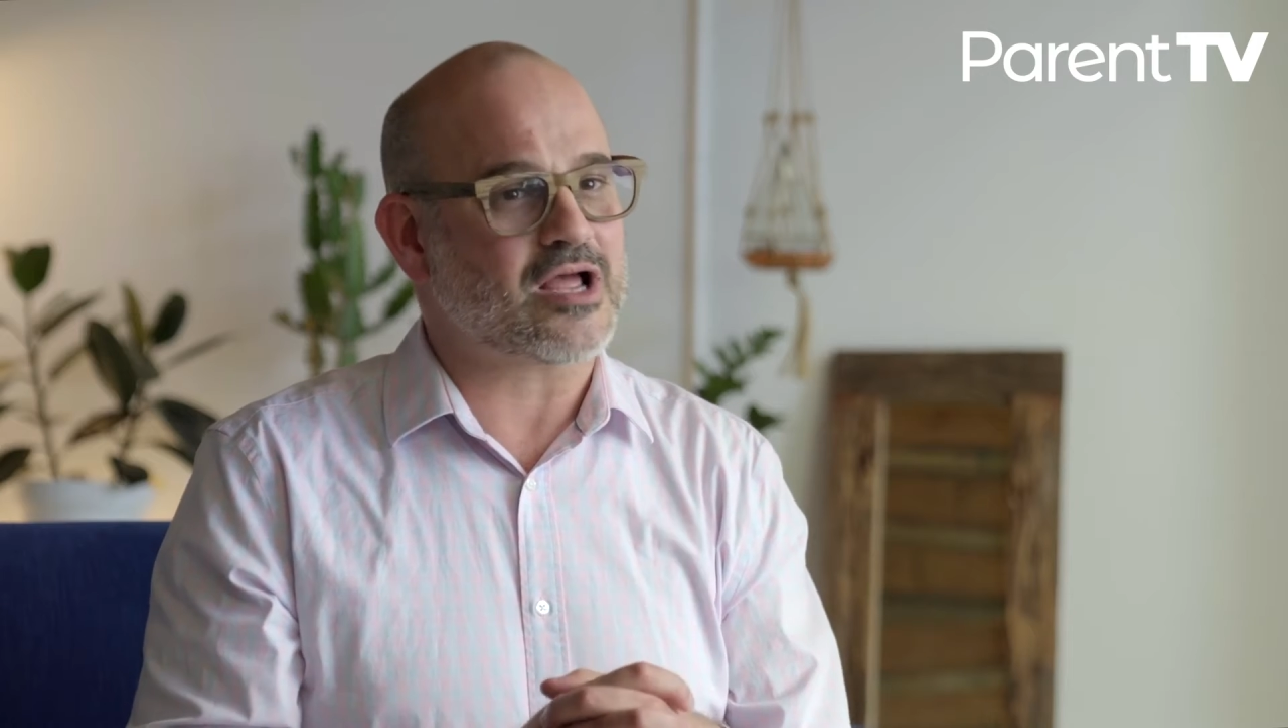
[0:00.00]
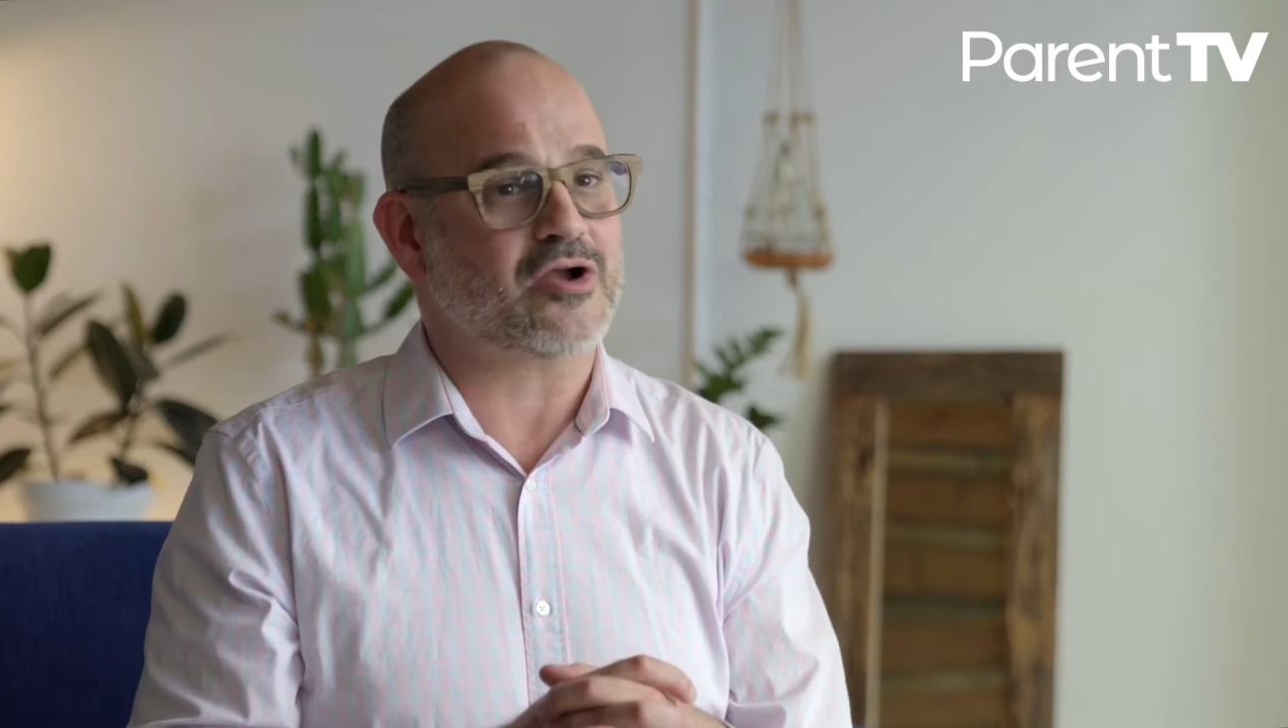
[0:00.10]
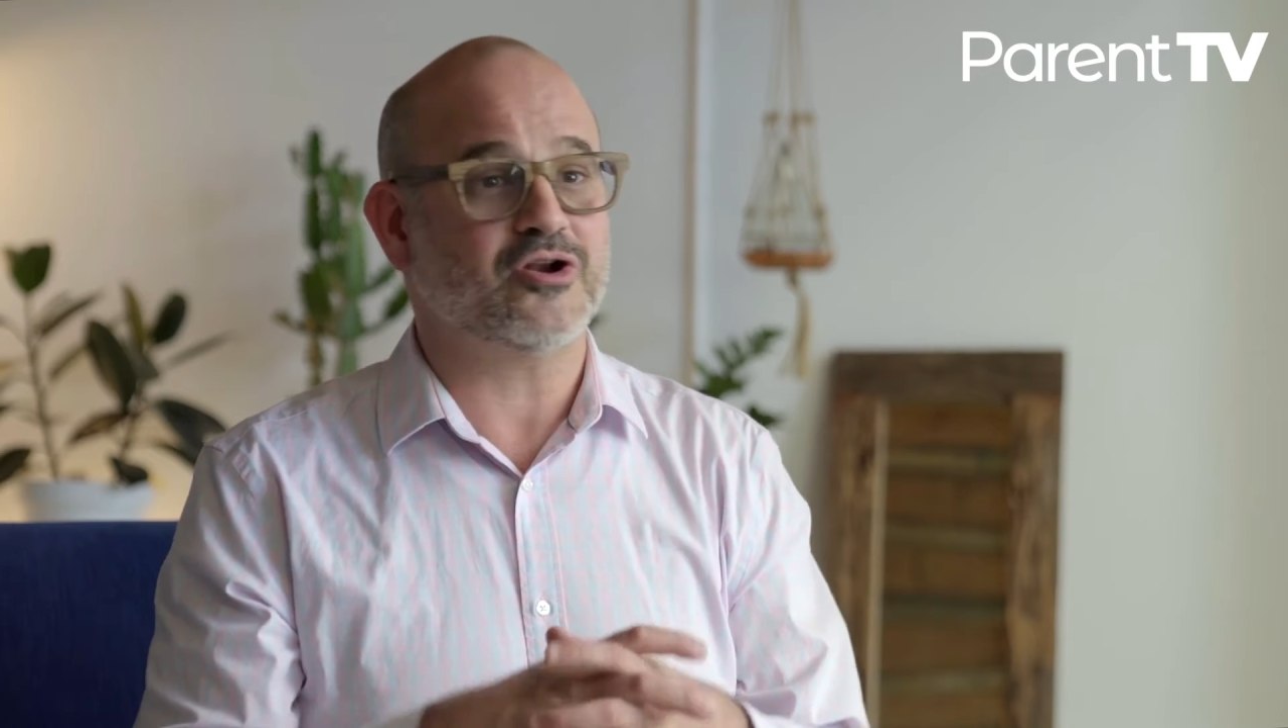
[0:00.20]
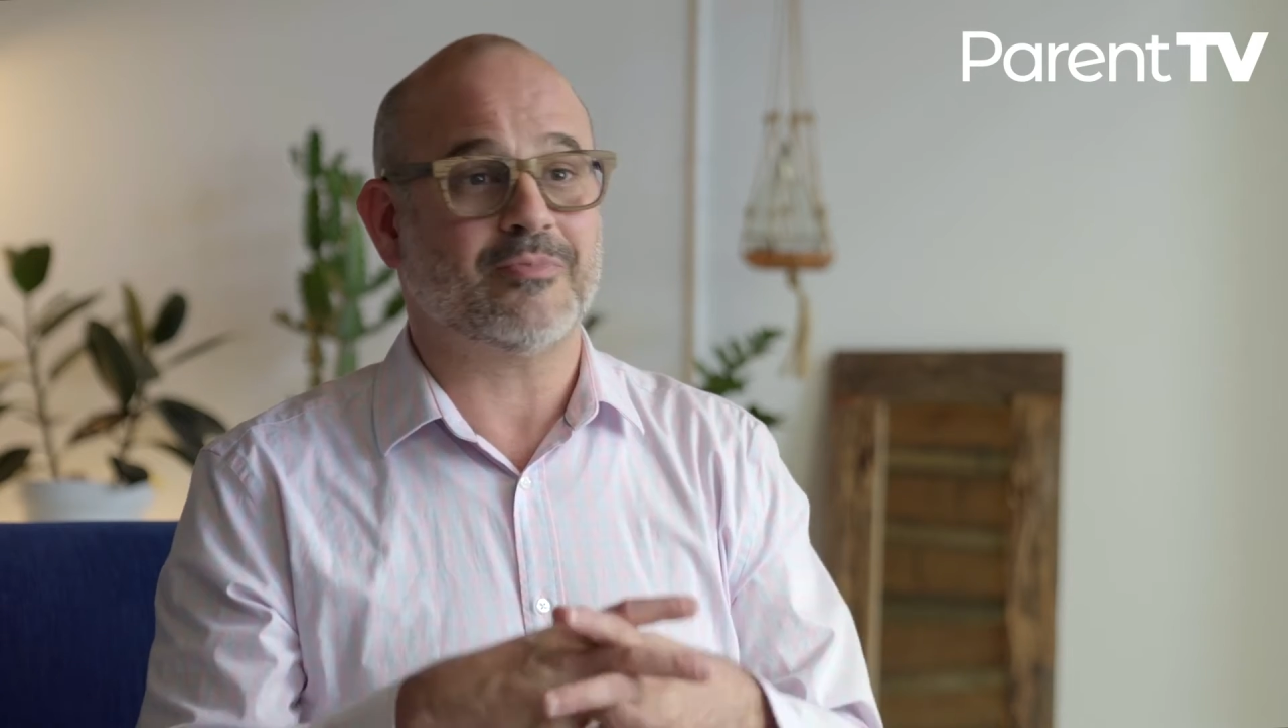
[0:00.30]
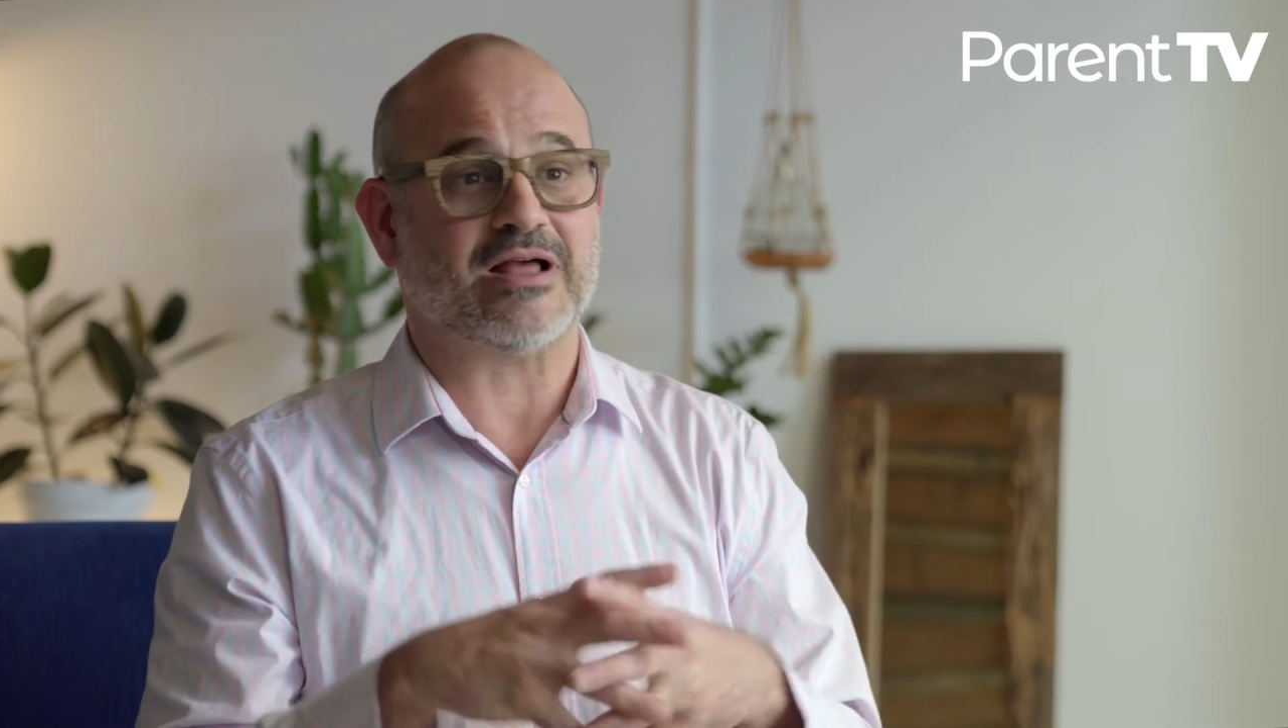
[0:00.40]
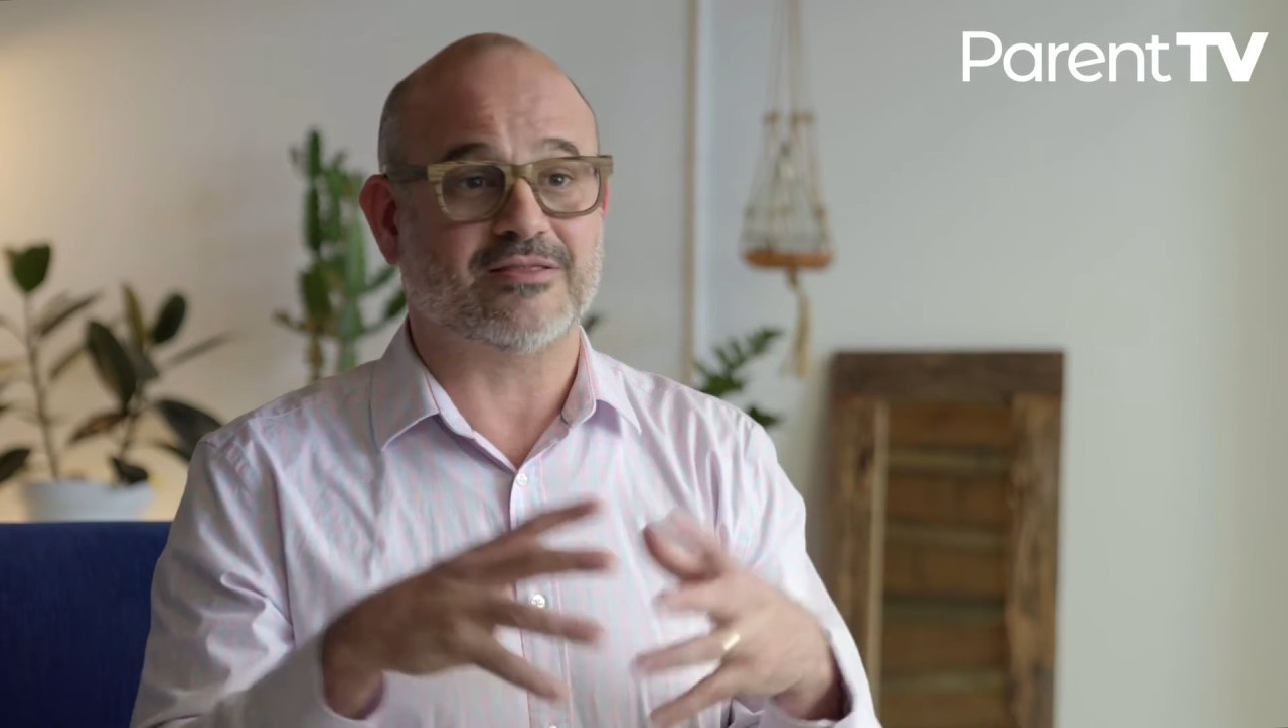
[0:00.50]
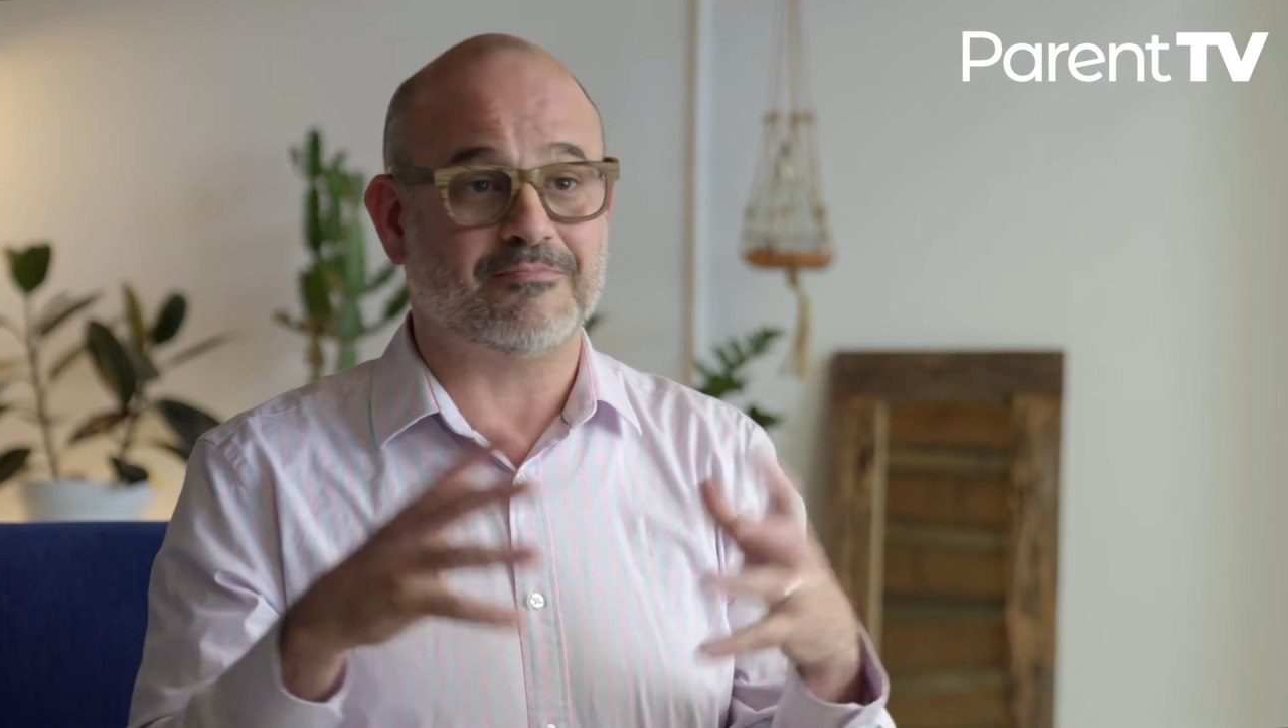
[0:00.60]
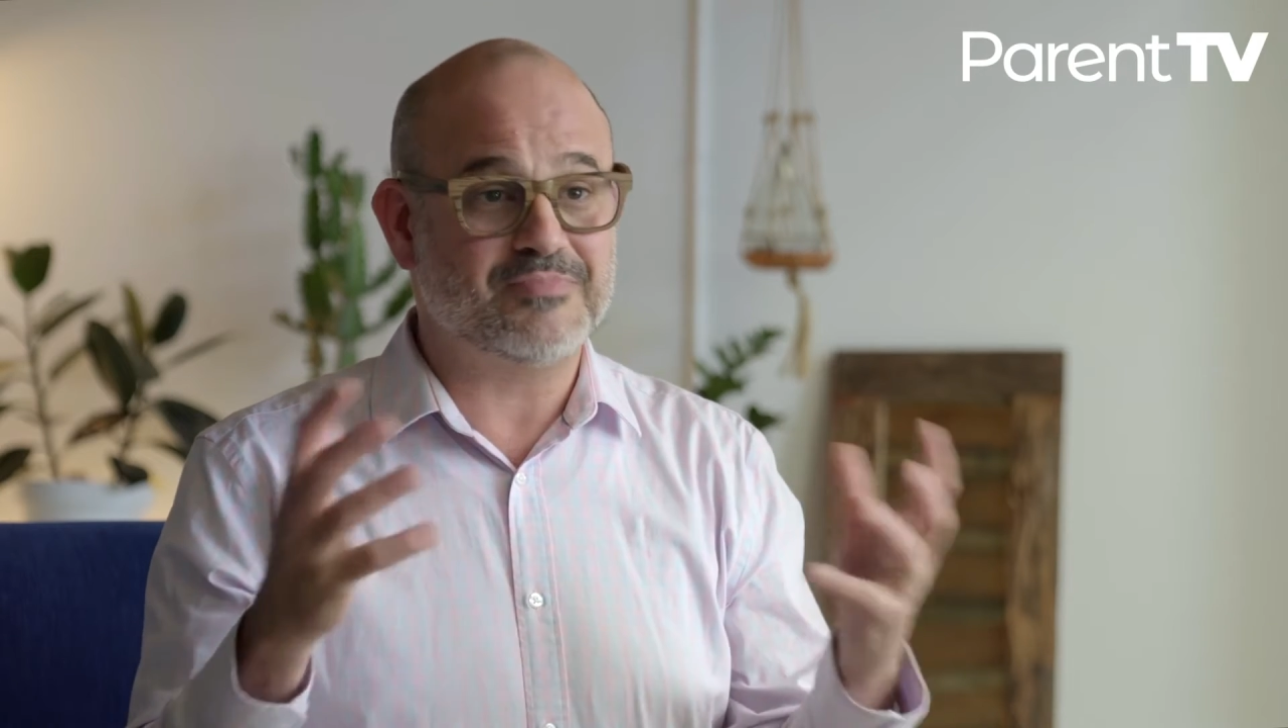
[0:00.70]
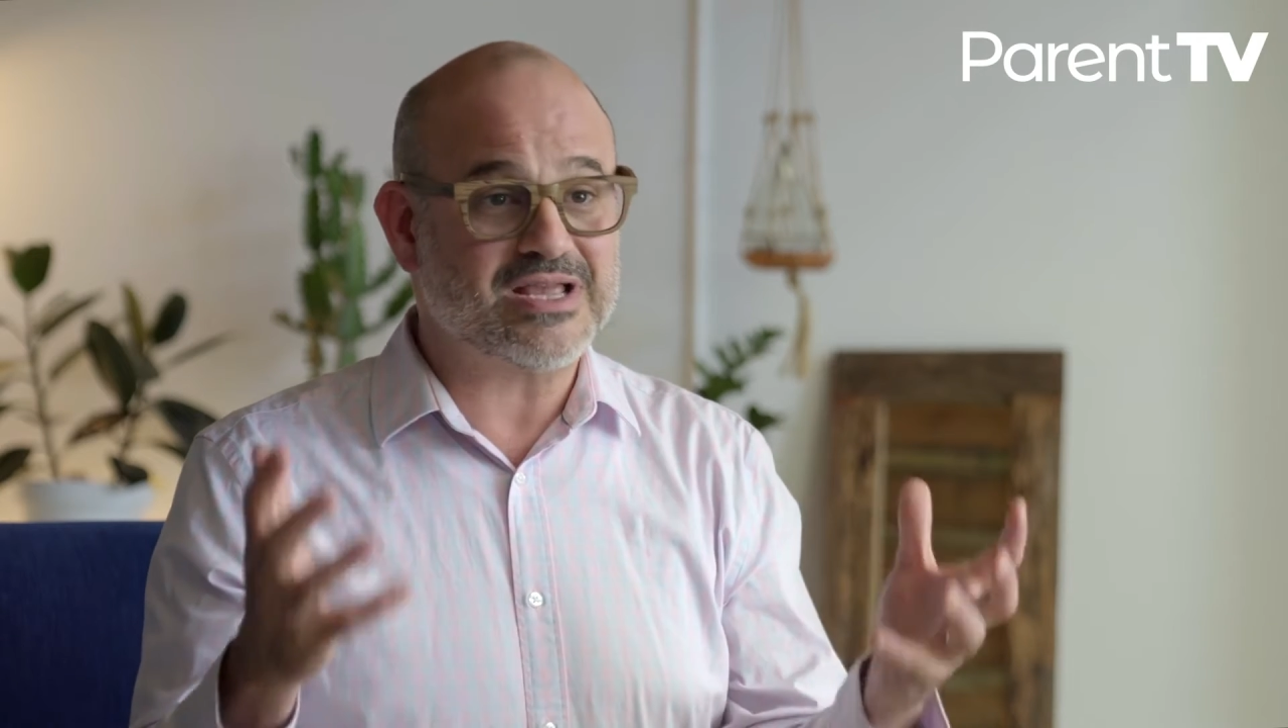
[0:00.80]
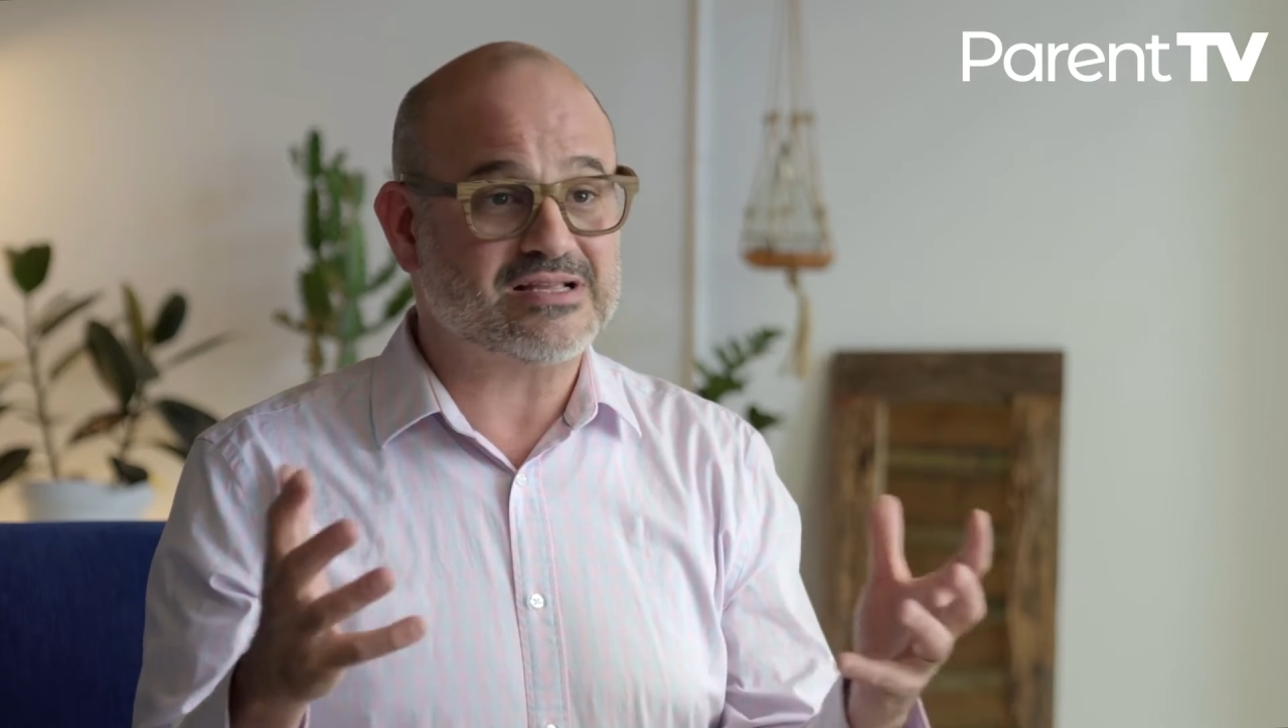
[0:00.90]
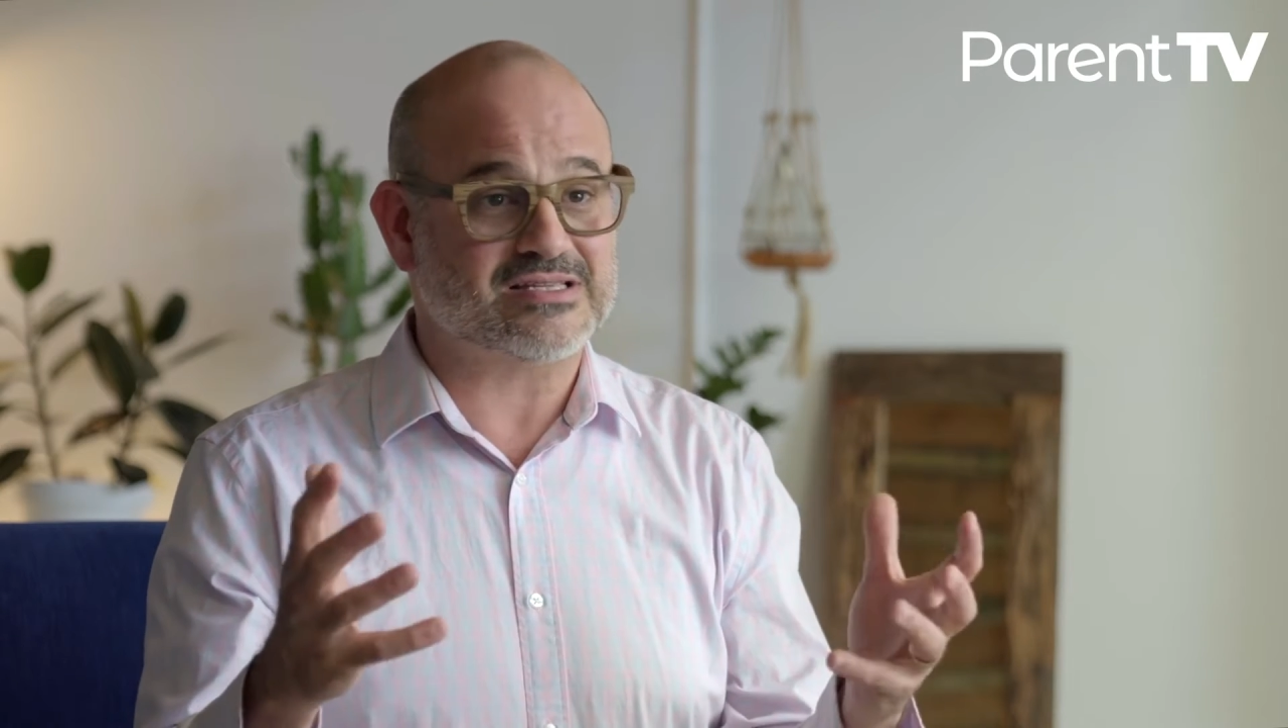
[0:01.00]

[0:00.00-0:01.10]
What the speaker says: talking about the big